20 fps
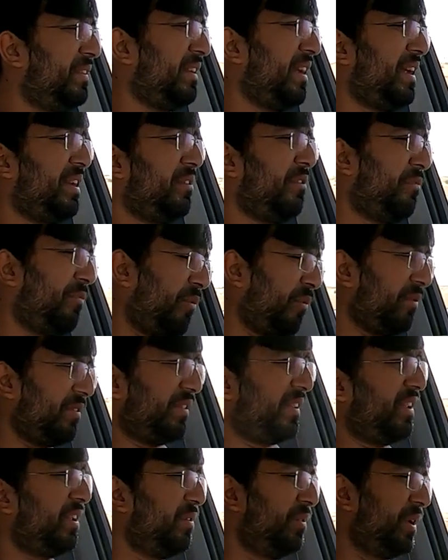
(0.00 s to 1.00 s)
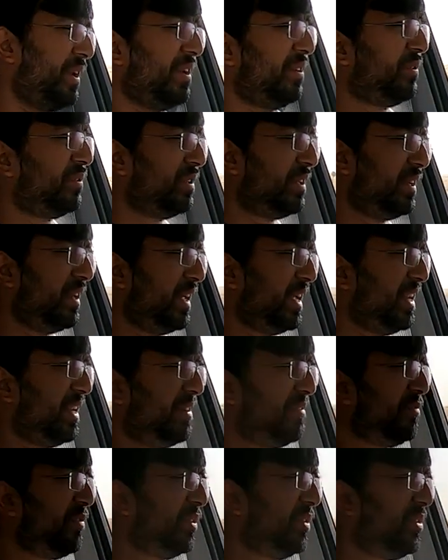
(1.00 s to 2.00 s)
kind of forcing you into the lane
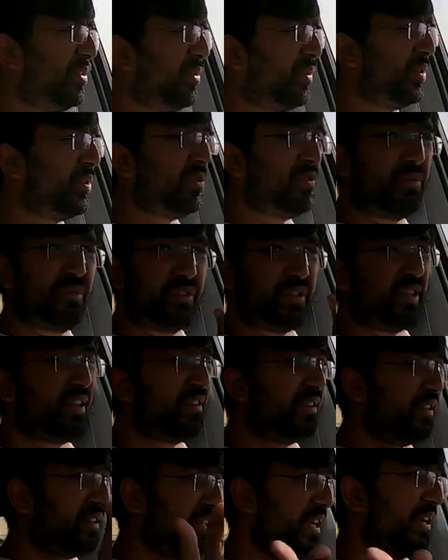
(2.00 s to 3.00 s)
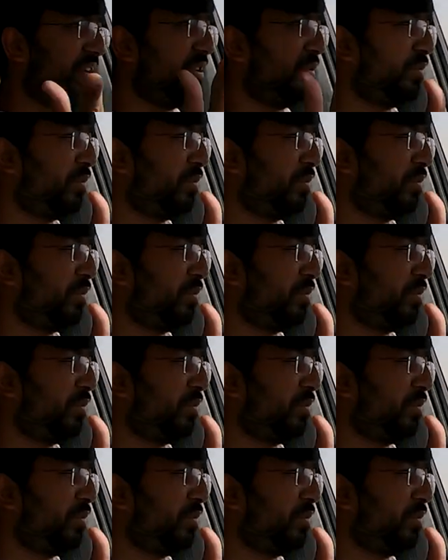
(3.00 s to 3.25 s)
even though you've signaled that you